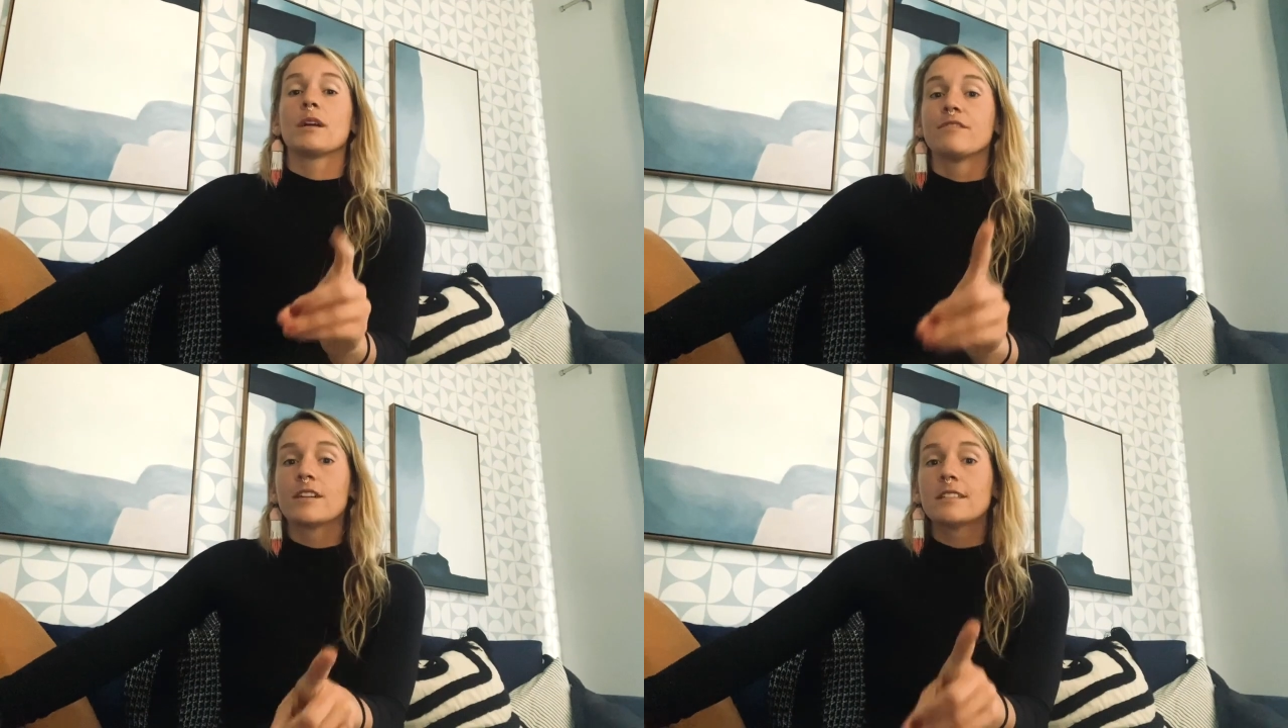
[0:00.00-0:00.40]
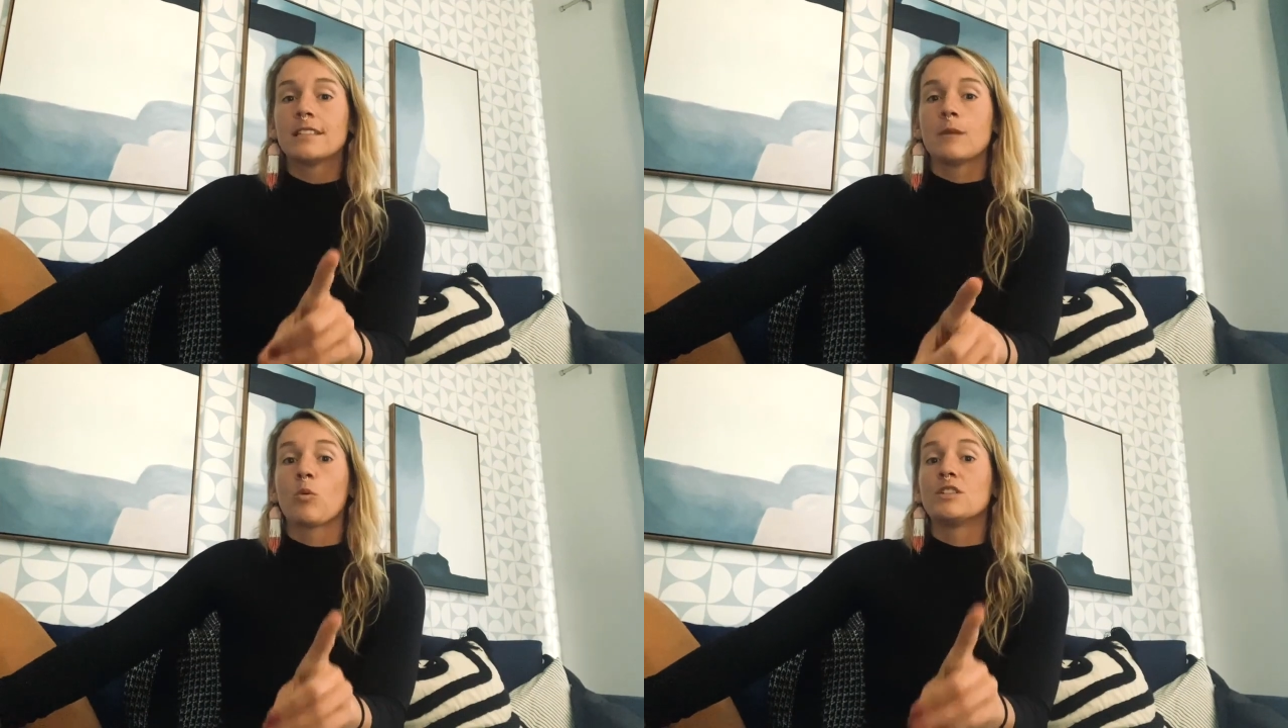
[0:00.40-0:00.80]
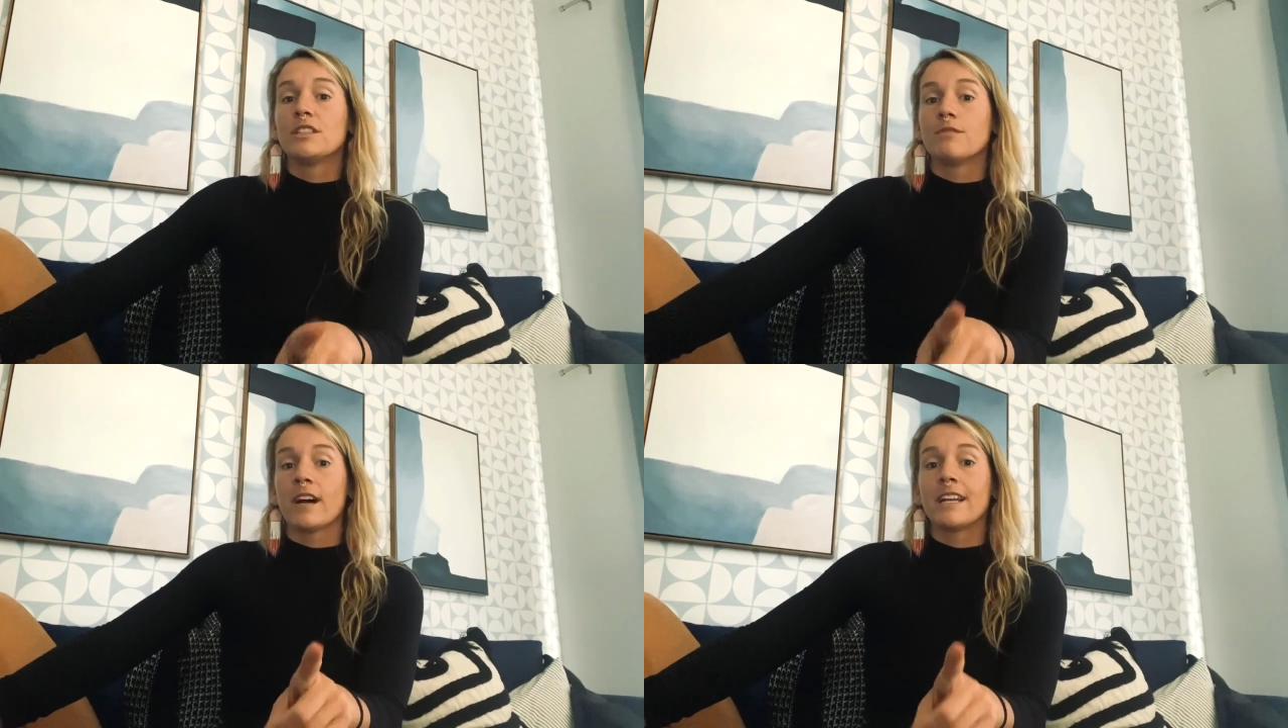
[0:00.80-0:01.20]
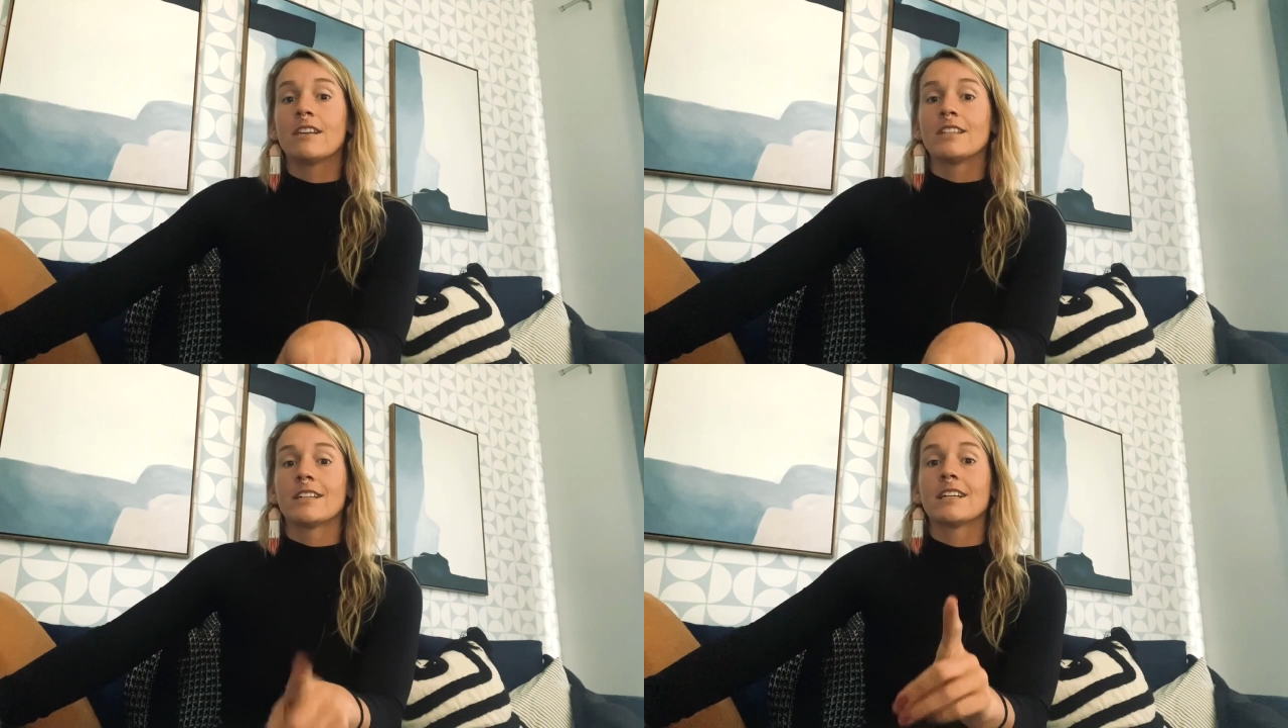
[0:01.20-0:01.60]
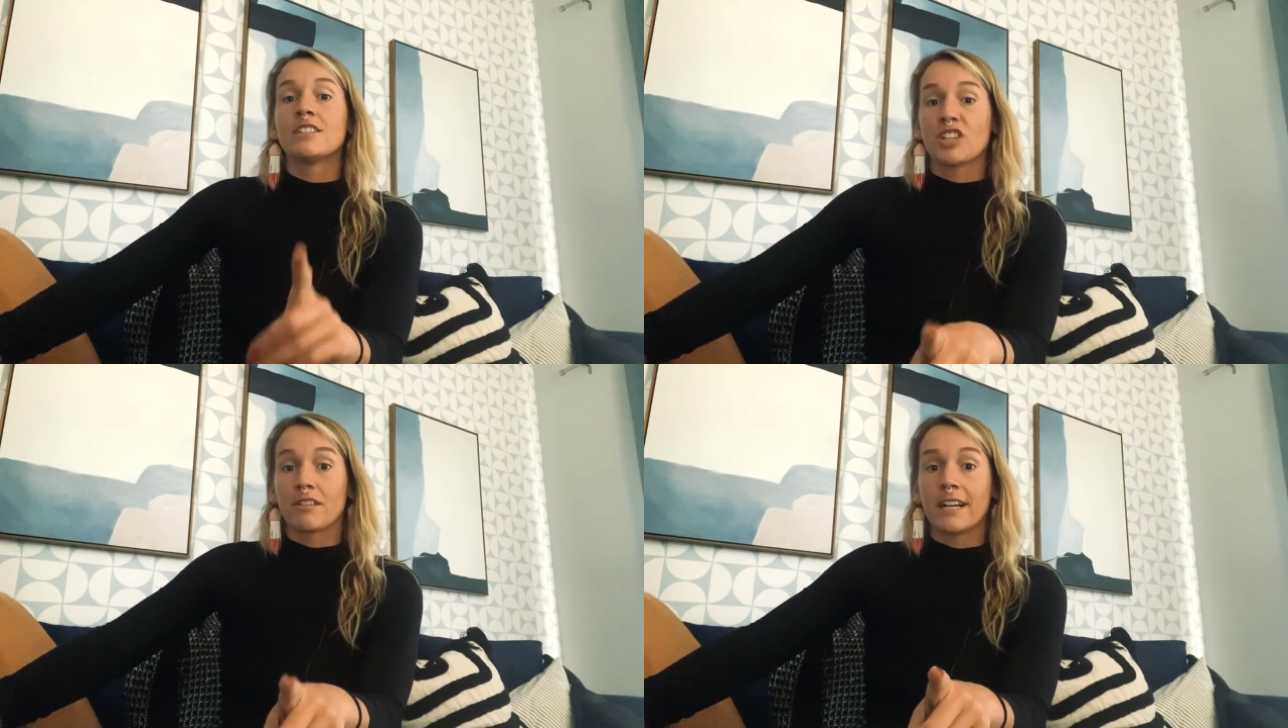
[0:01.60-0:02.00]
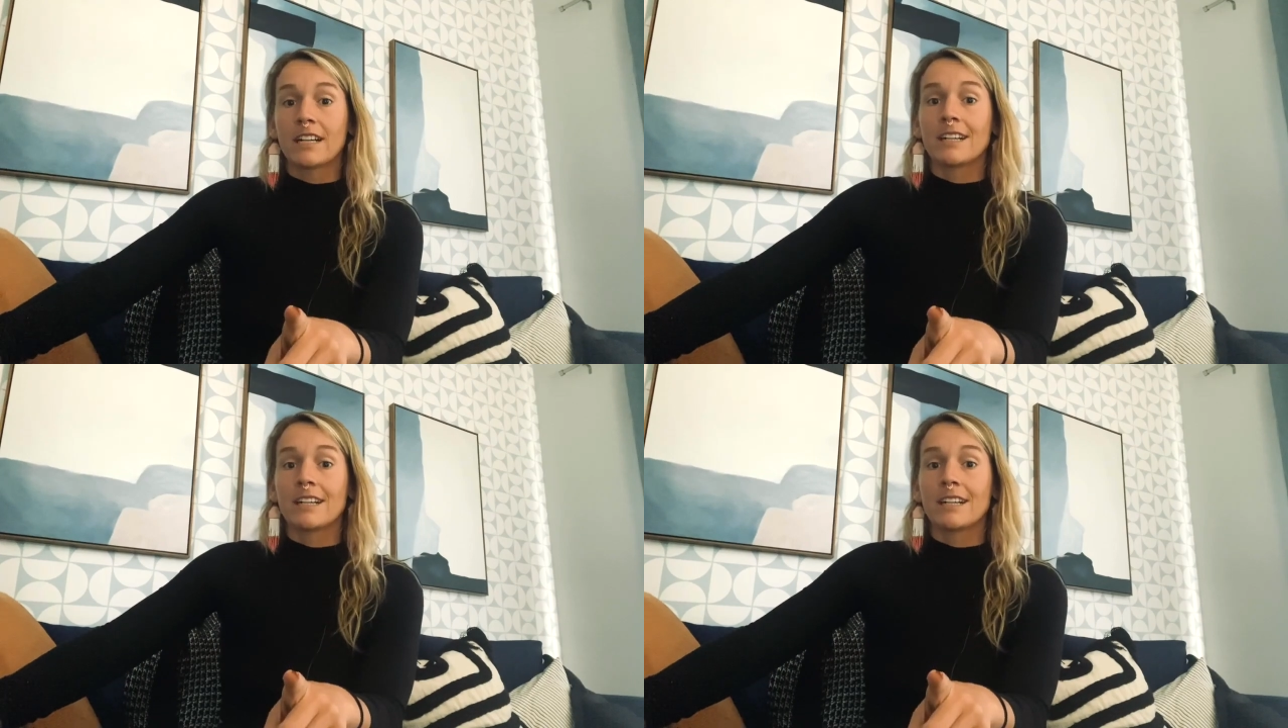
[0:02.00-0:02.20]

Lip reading: my first tip, once you find out you're a generator,